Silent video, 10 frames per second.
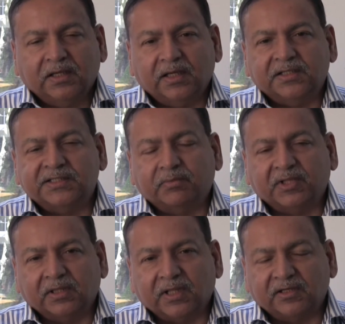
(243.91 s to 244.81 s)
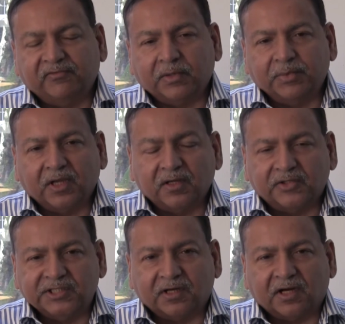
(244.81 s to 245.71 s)
And it's something that developing
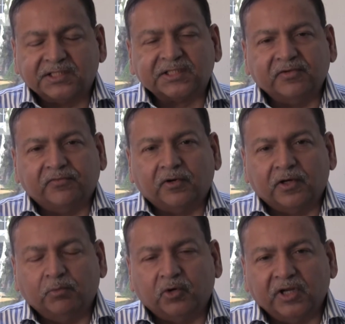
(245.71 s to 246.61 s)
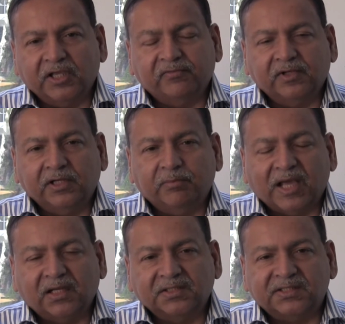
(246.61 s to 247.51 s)
countries are asking for, a more evenly
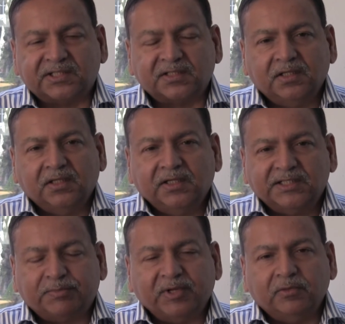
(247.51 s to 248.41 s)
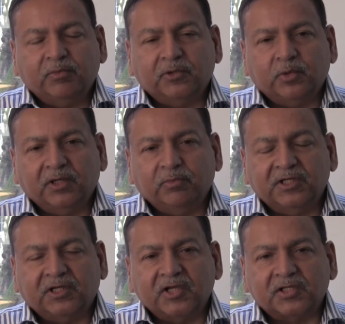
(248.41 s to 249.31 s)
balanced split between
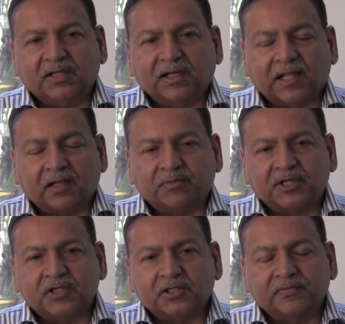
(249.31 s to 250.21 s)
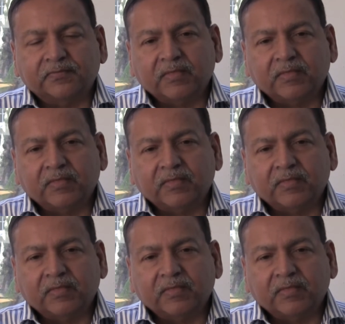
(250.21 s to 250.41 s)
mitigation and adaptation.